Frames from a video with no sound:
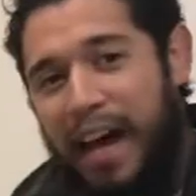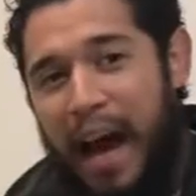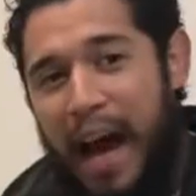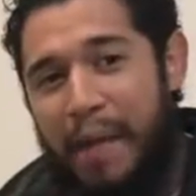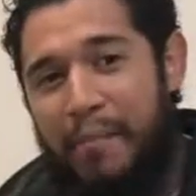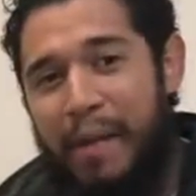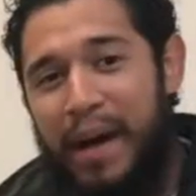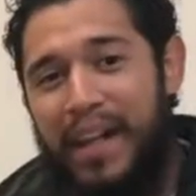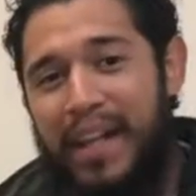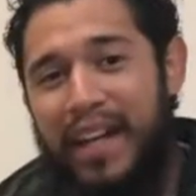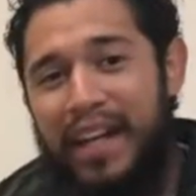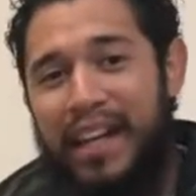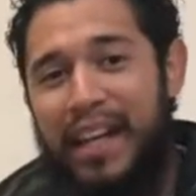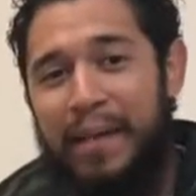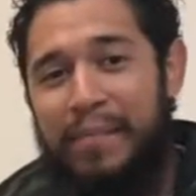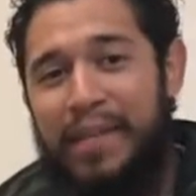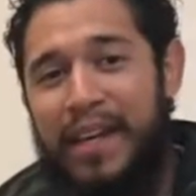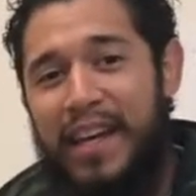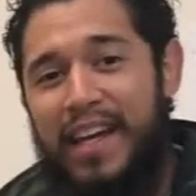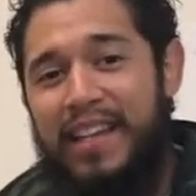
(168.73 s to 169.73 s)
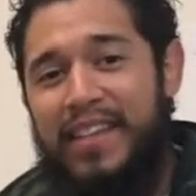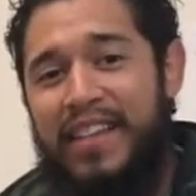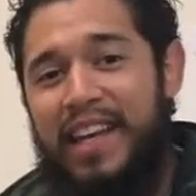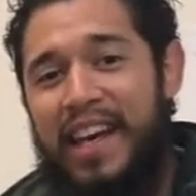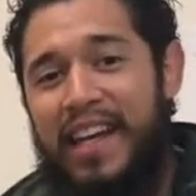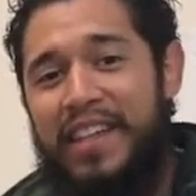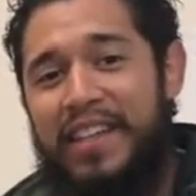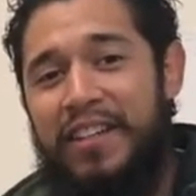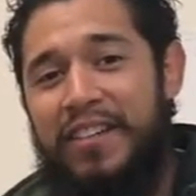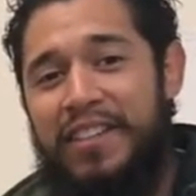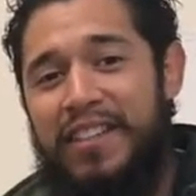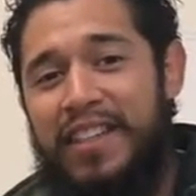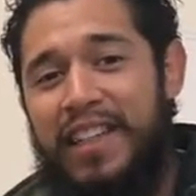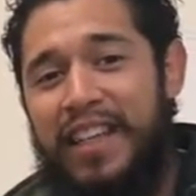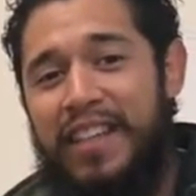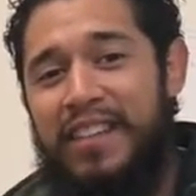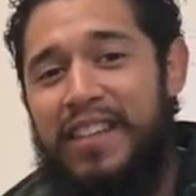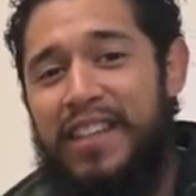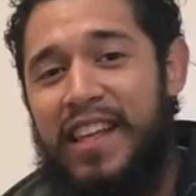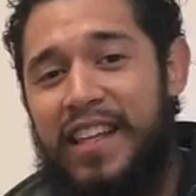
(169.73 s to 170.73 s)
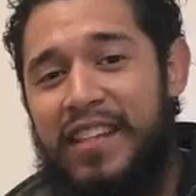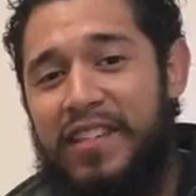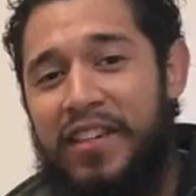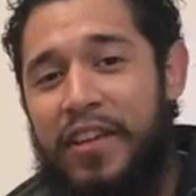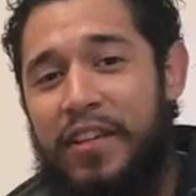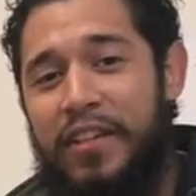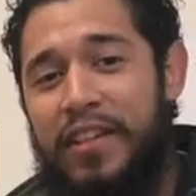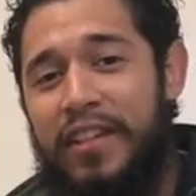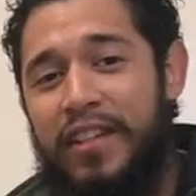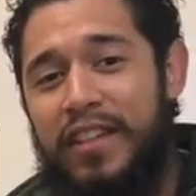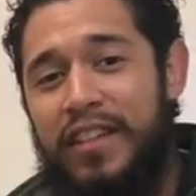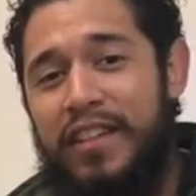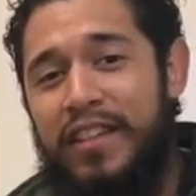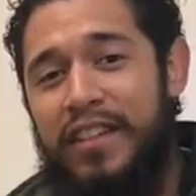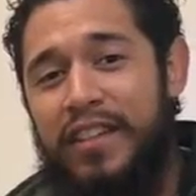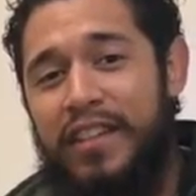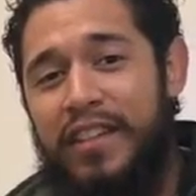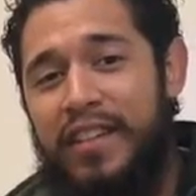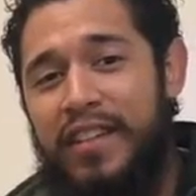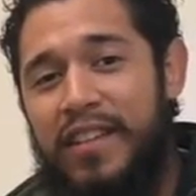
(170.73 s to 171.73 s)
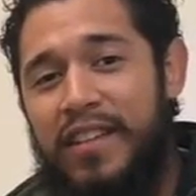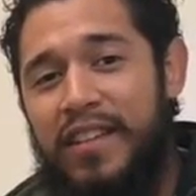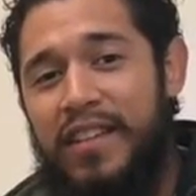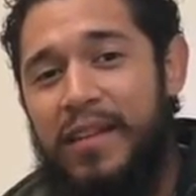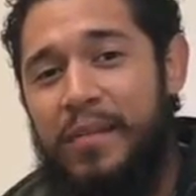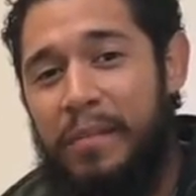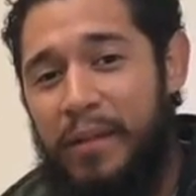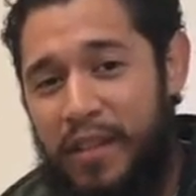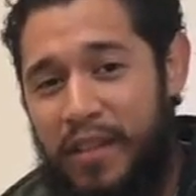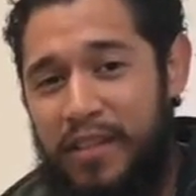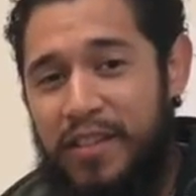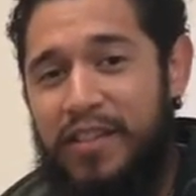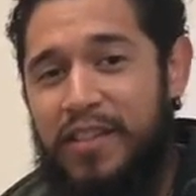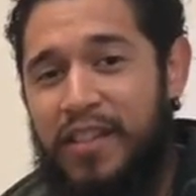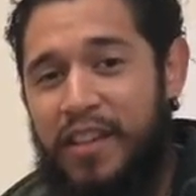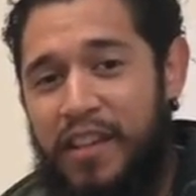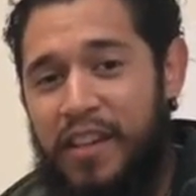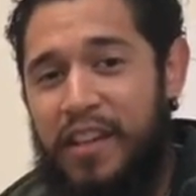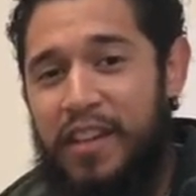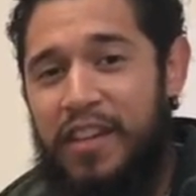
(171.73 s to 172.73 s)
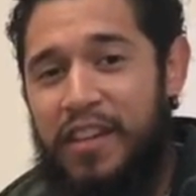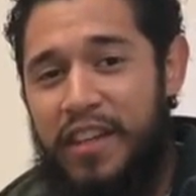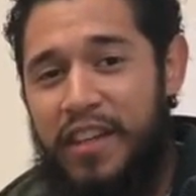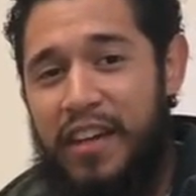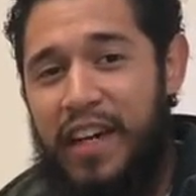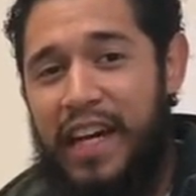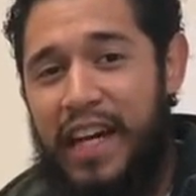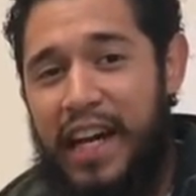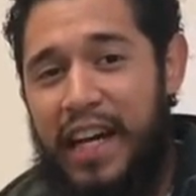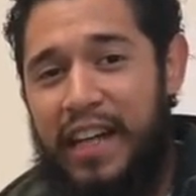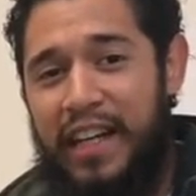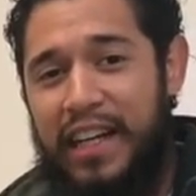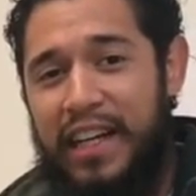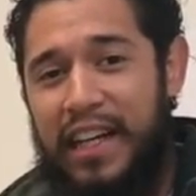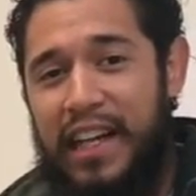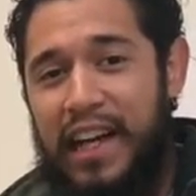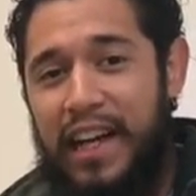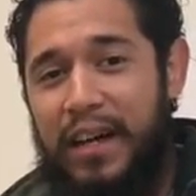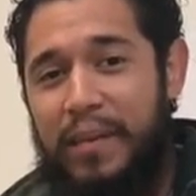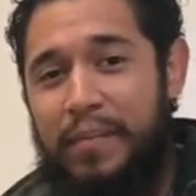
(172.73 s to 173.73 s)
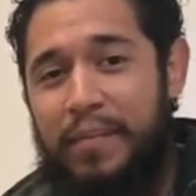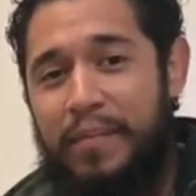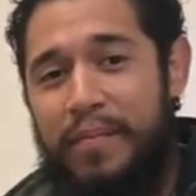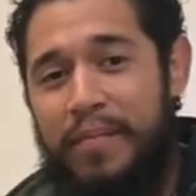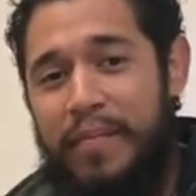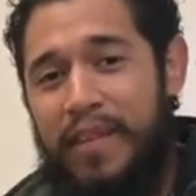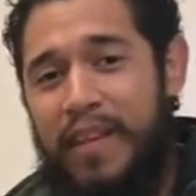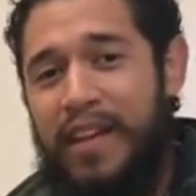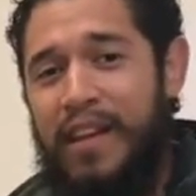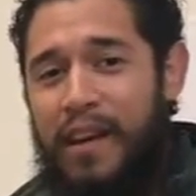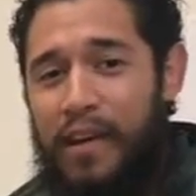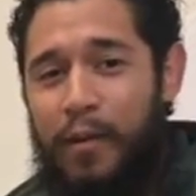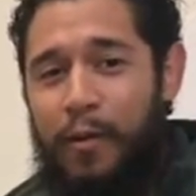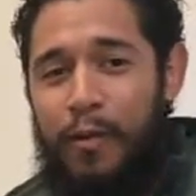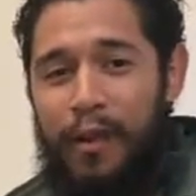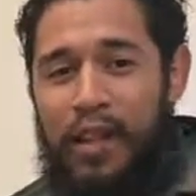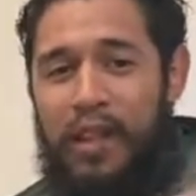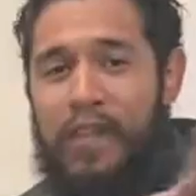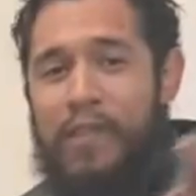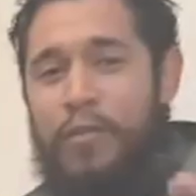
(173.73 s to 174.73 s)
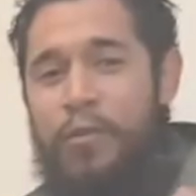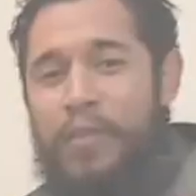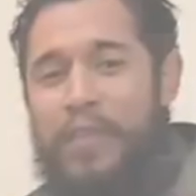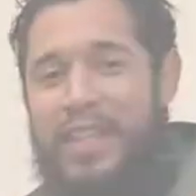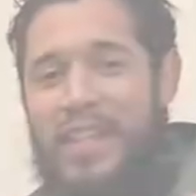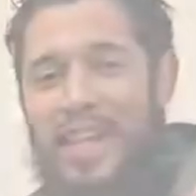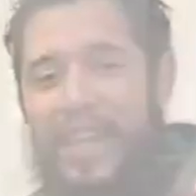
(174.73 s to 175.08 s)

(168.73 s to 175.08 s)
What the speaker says: I might have climbed that hill to get to that turkey, but there's still another hill I gotta climb. I want to leave you with